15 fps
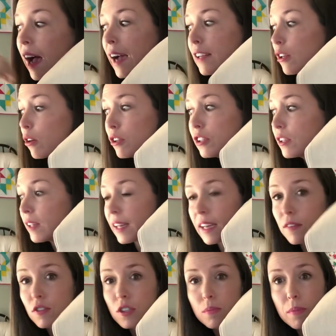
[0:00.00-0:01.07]
I told you, like
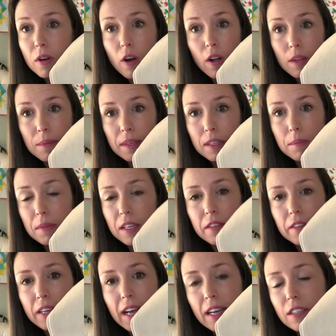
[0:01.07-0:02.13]
I've just been all about the
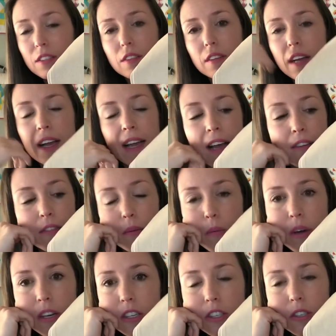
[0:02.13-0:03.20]
medieval castle. I haven't
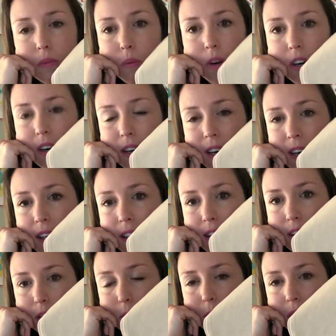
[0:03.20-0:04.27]
wanted to work on anything
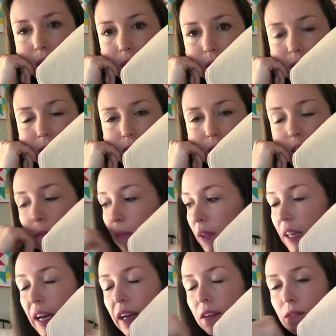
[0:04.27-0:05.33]
else but this, or
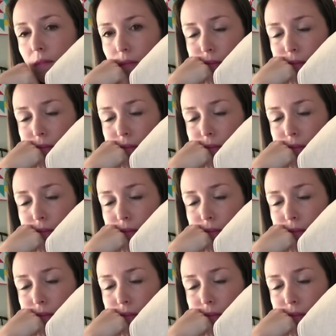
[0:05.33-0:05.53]
but that.